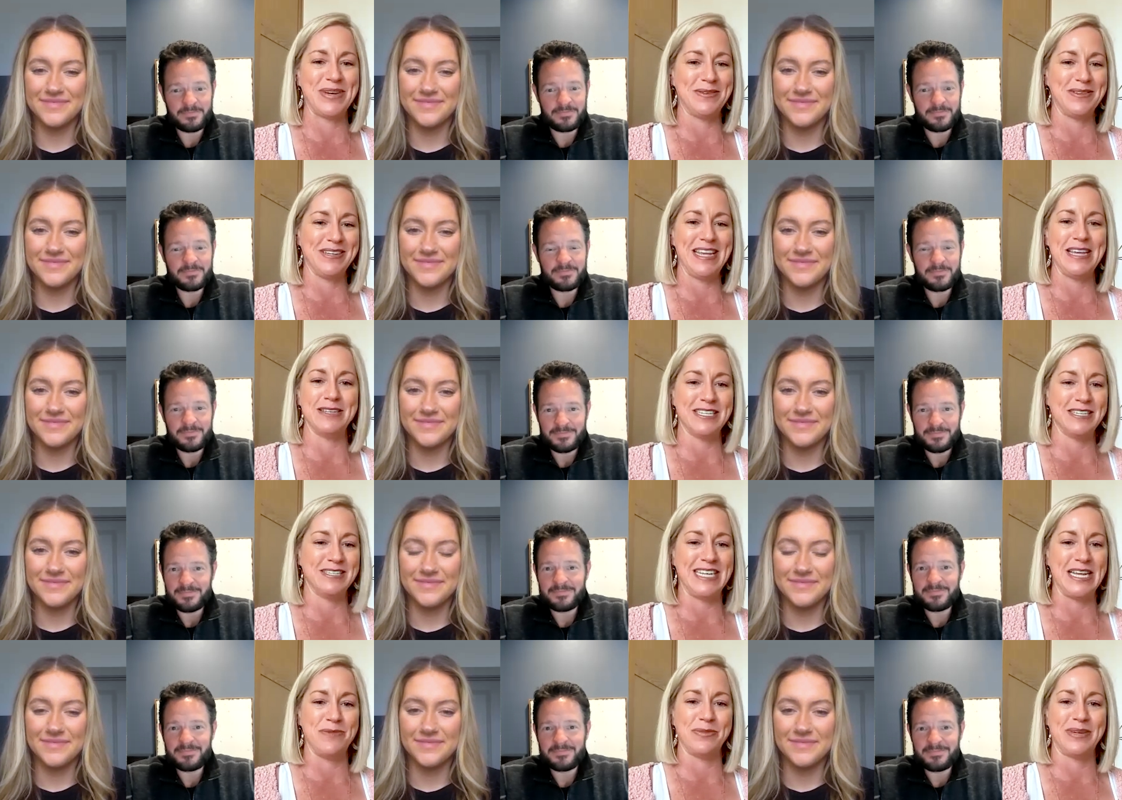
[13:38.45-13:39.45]
Speaker 1: Him and his, he and
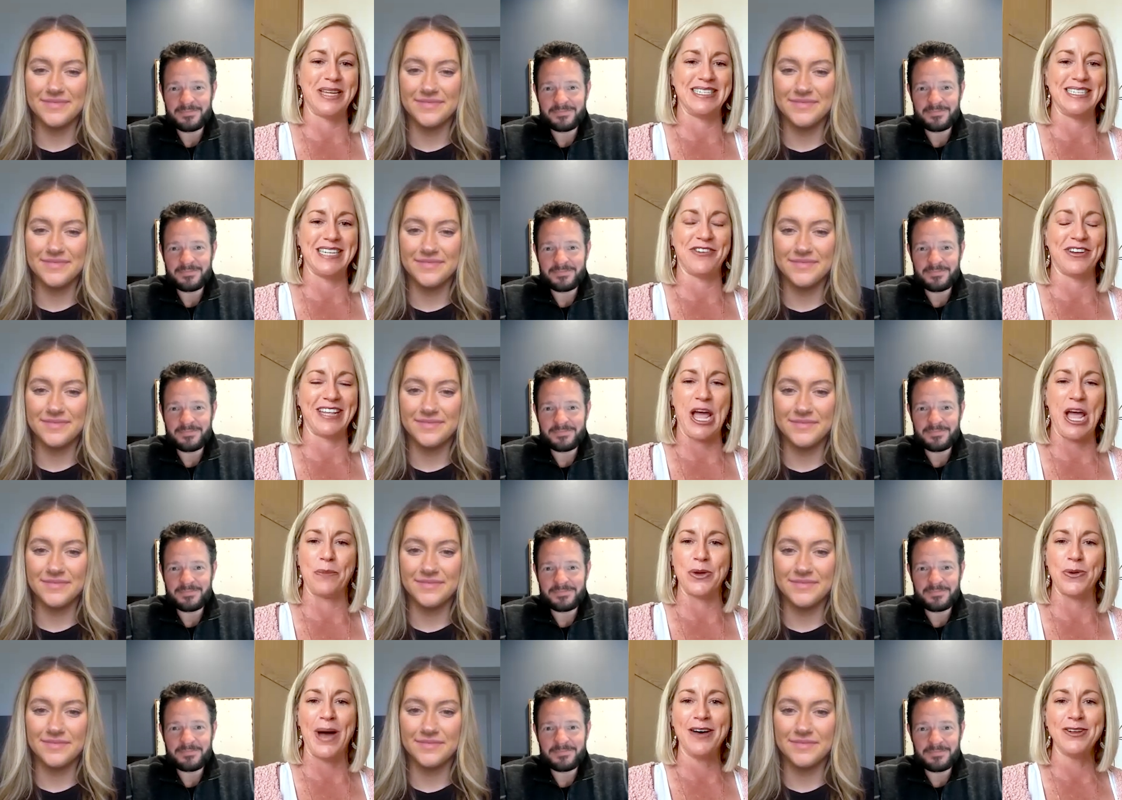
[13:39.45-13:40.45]
his team can definitely
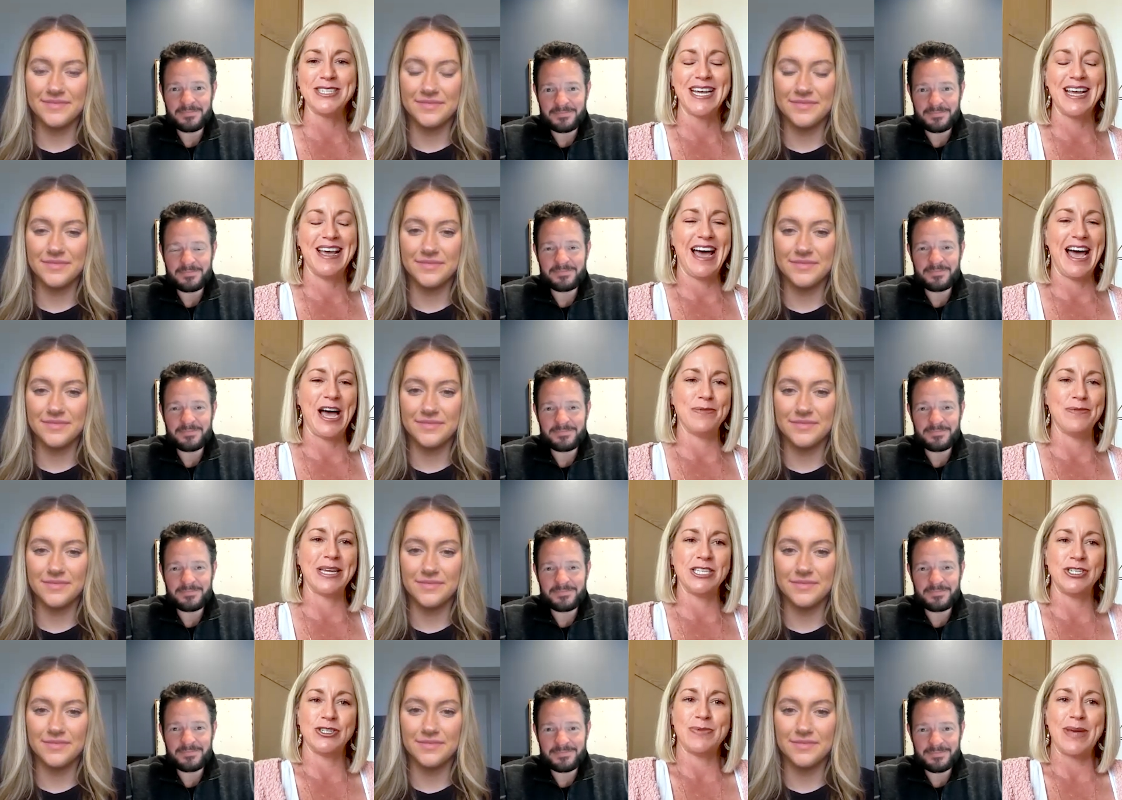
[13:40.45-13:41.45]
help you out
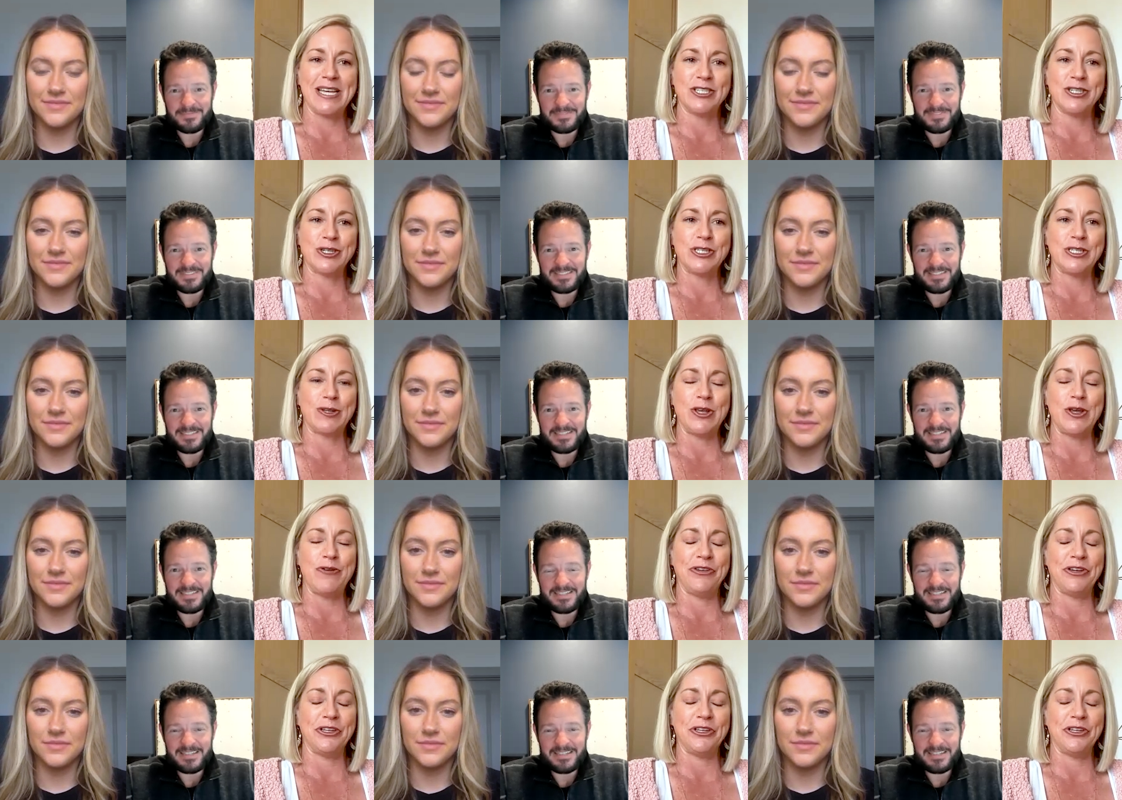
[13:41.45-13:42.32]
um, and get you some answers so that